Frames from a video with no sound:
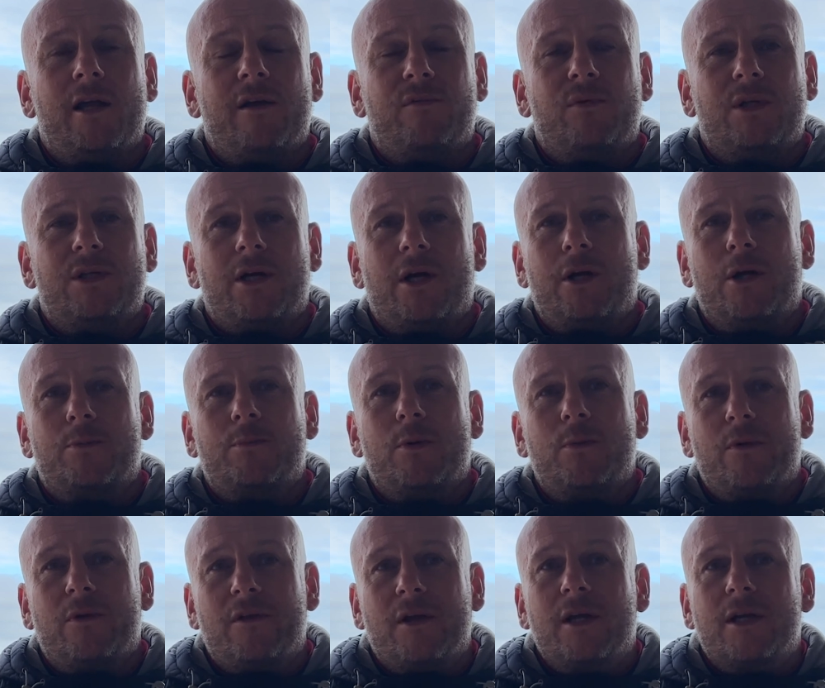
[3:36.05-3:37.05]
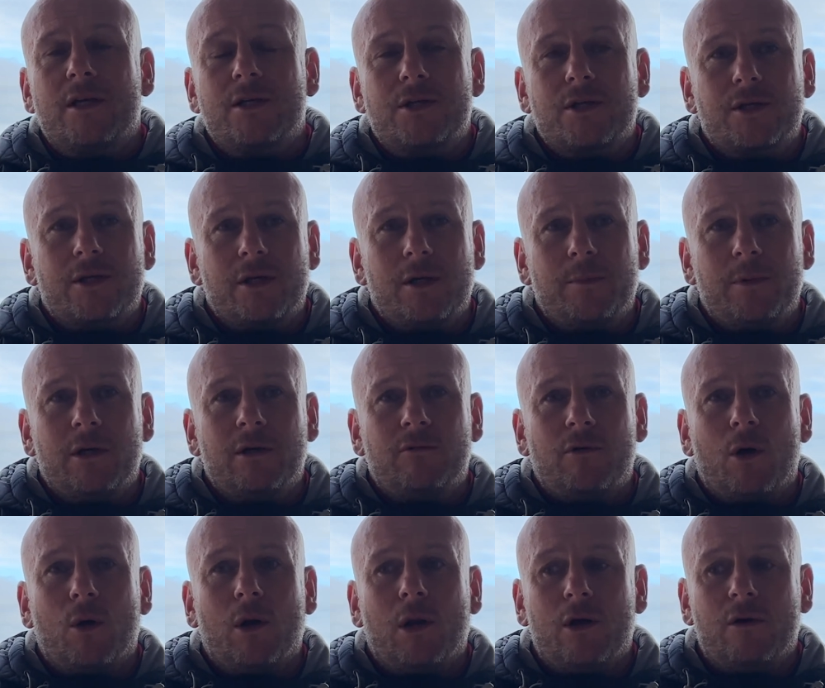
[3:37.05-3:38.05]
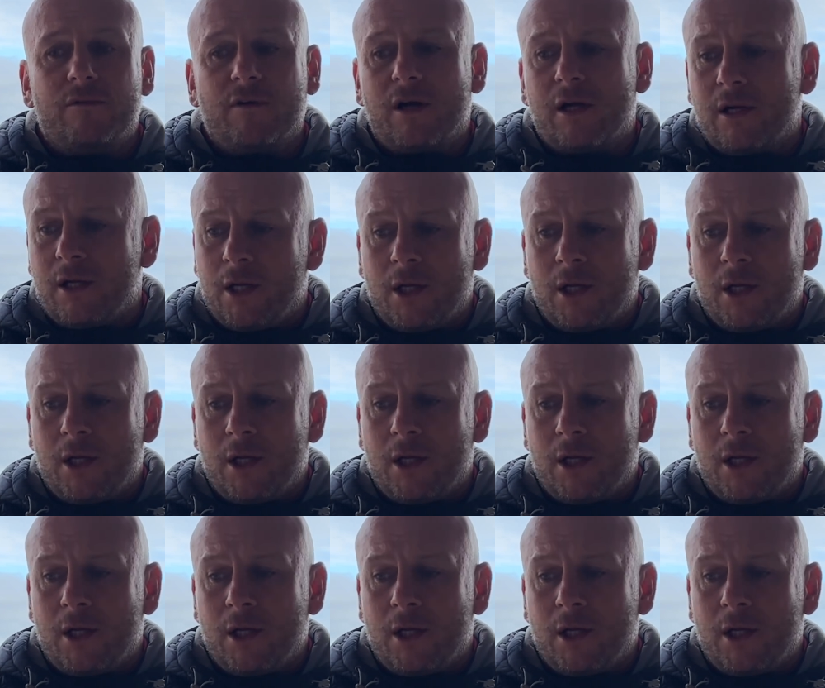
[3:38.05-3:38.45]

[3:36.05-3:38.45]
If we turn up and we think it's just going to be a rollover,